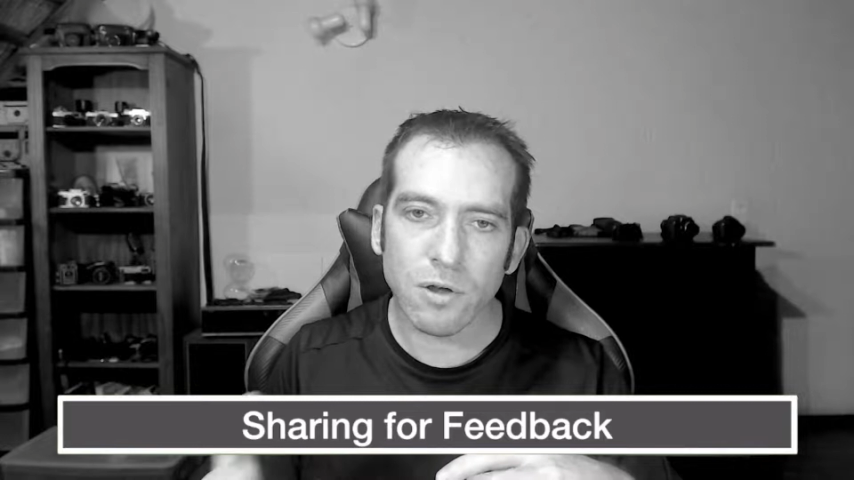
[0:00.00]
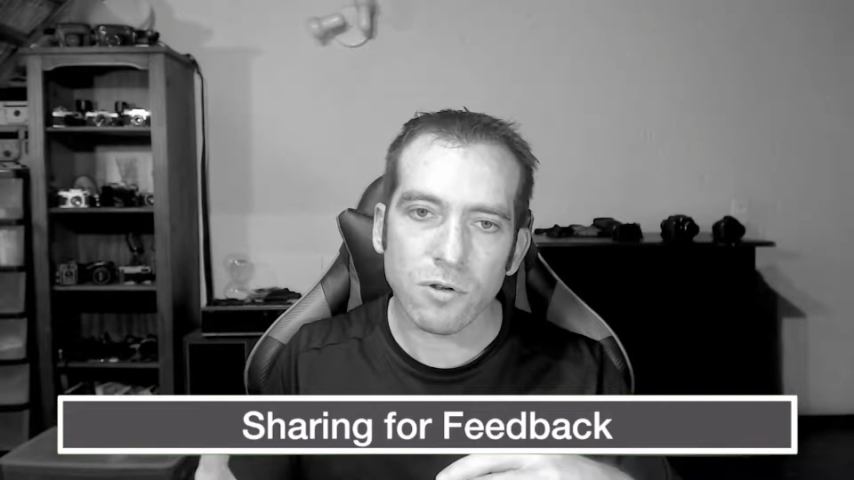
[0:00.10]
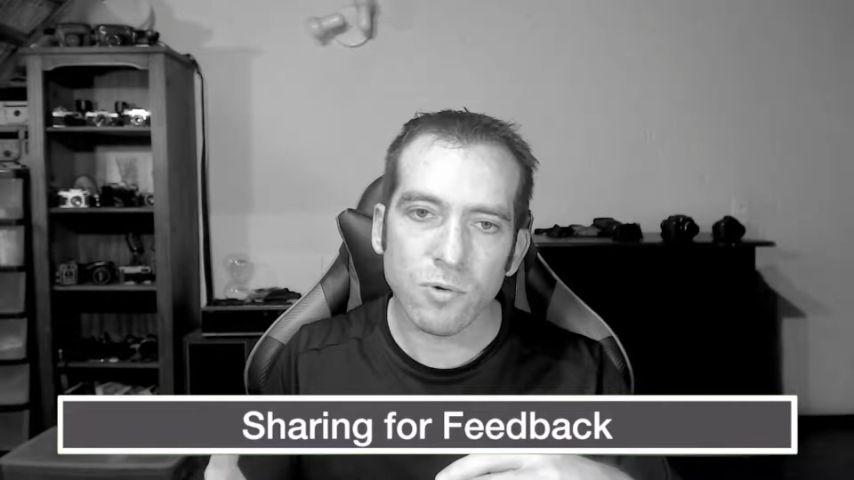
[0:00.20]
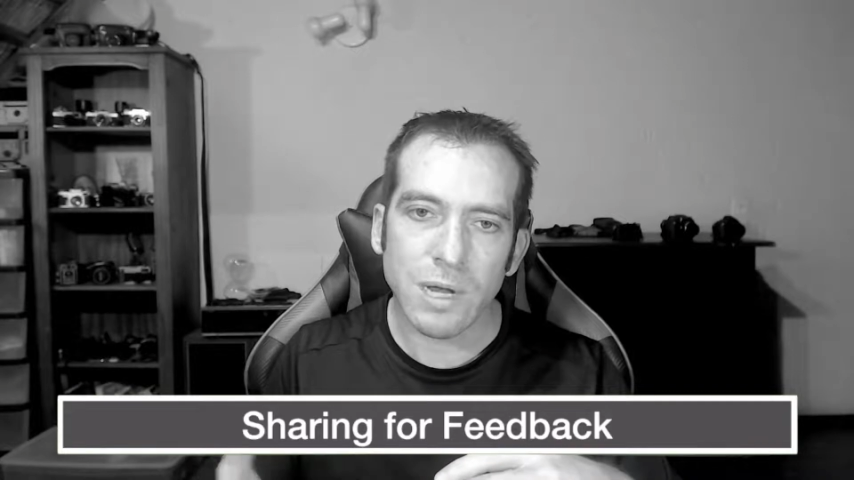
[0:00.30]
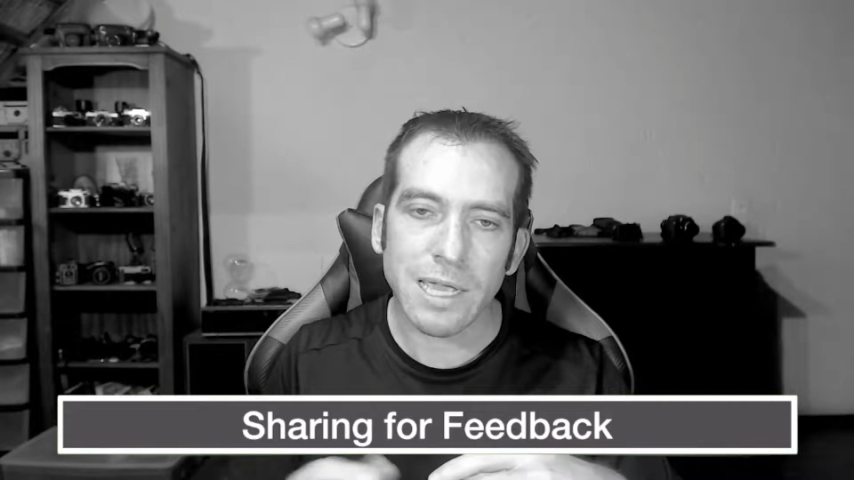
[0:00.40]

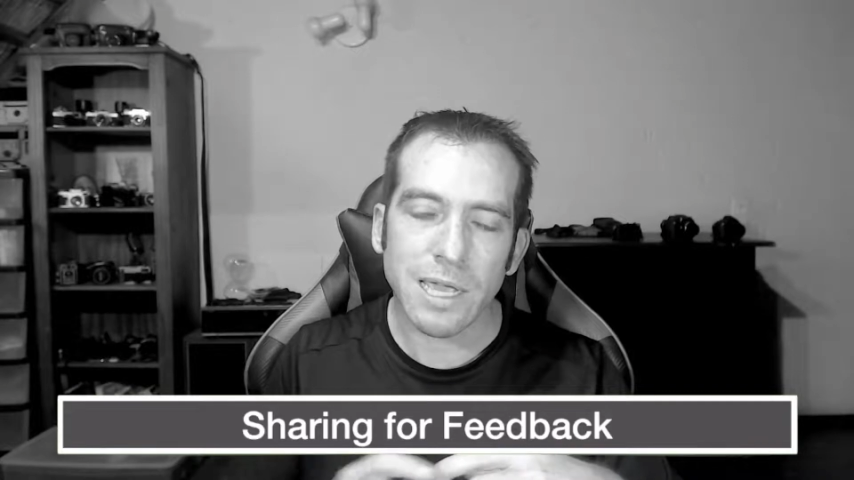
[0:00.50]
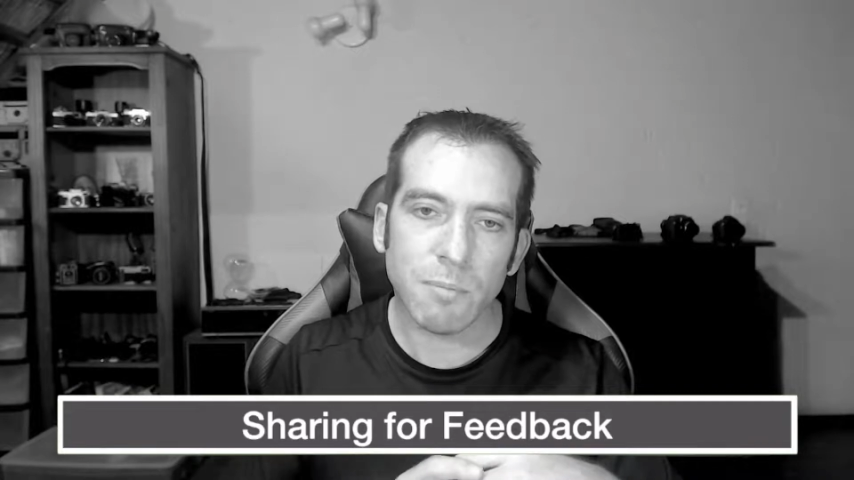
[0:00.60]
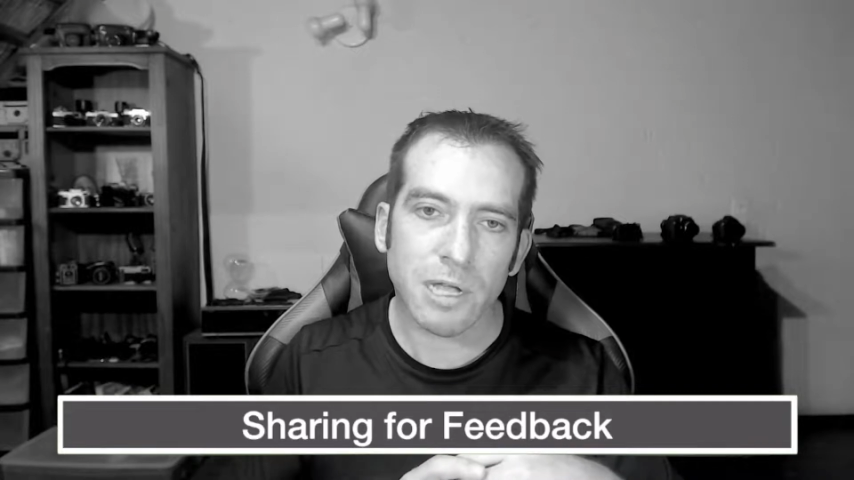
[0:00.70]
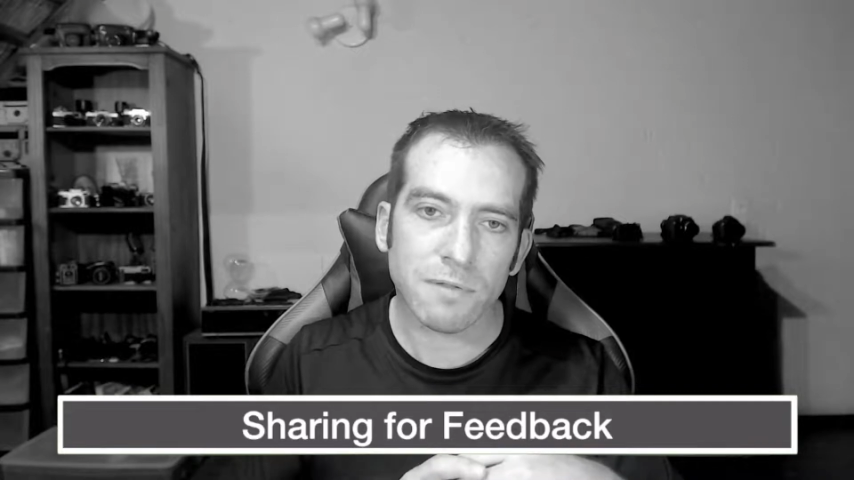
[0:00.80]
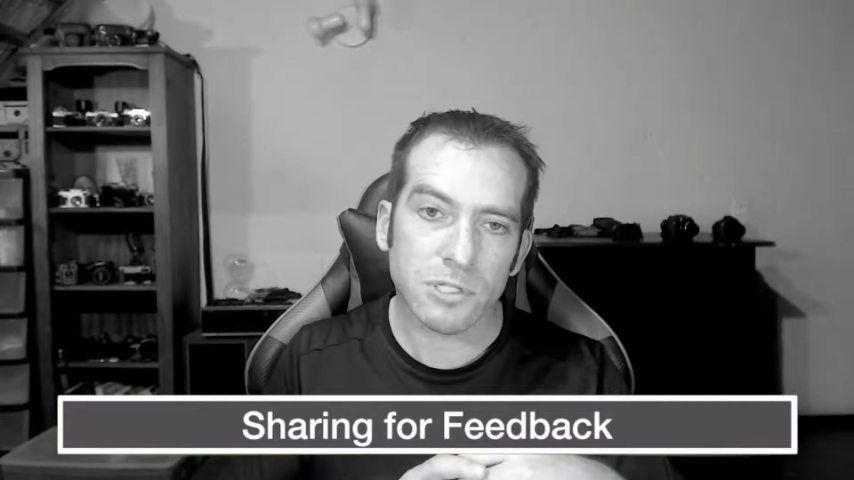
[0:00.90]
not really care
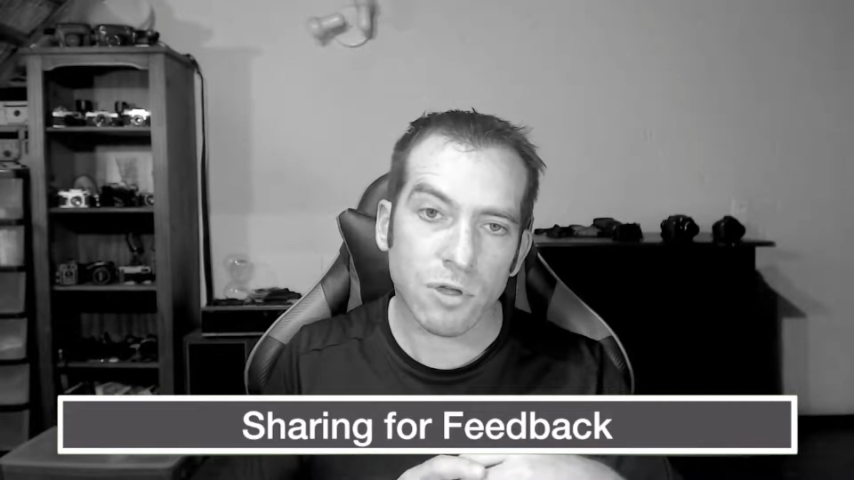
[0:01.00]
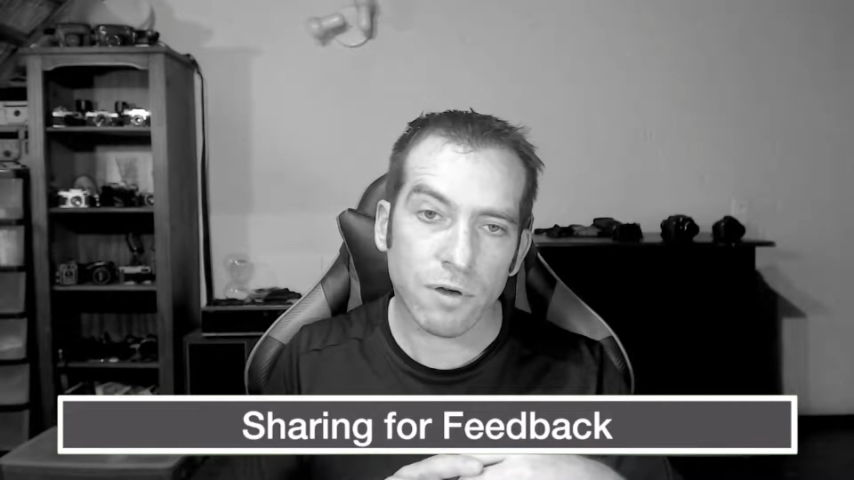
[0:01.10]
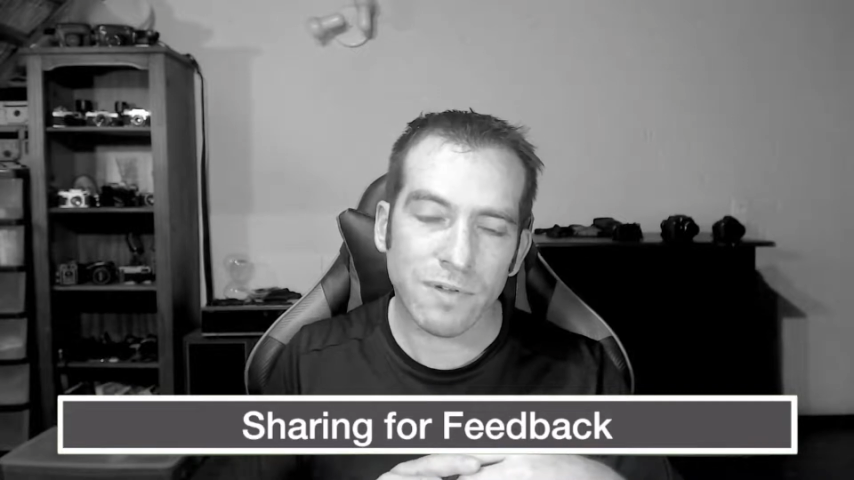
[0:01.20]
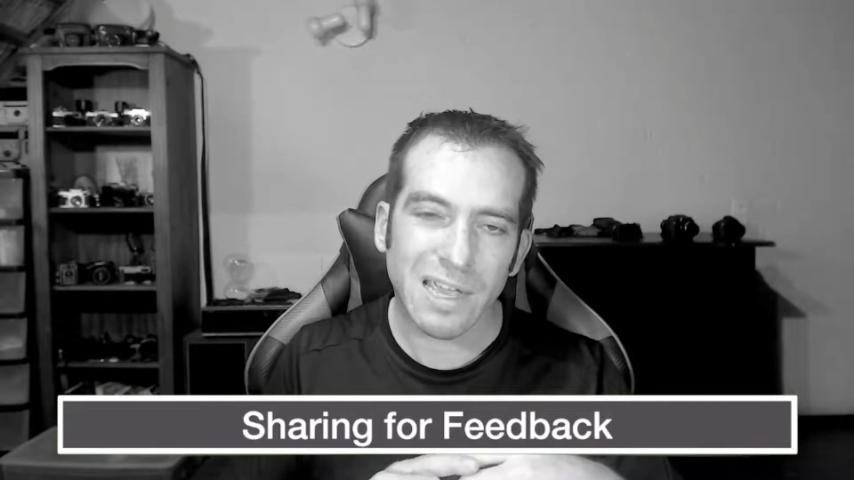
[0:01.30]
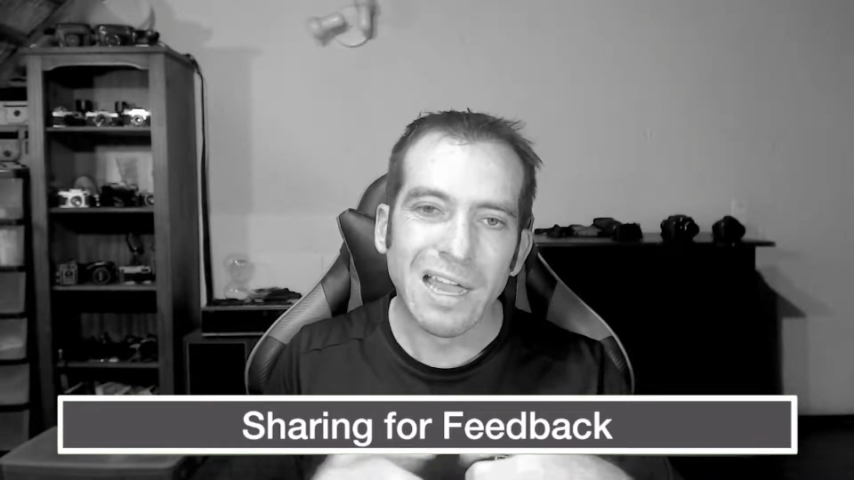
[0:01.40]
about
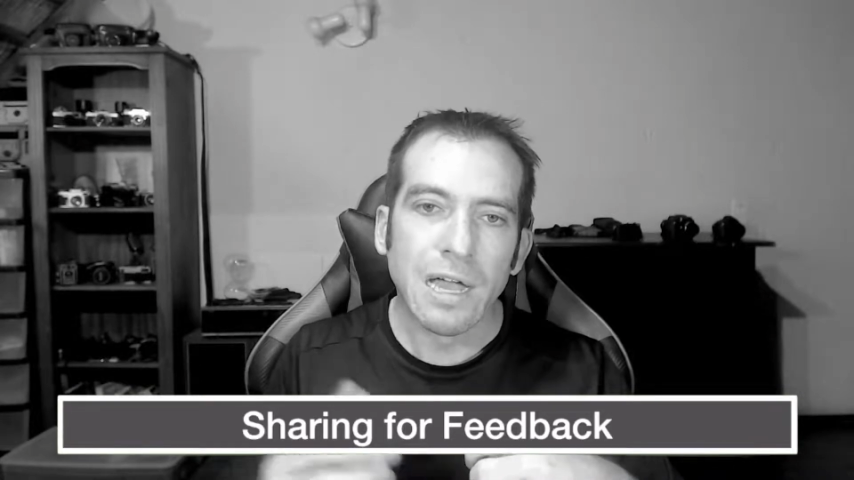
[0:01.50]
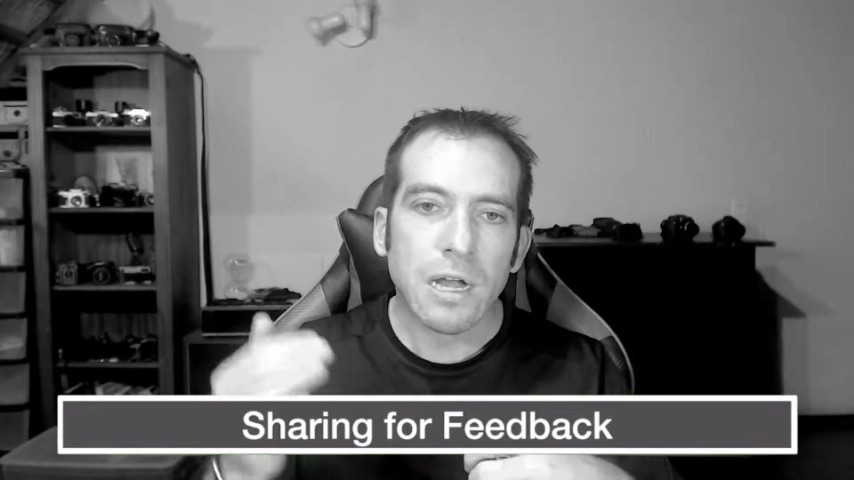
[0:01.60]
photography.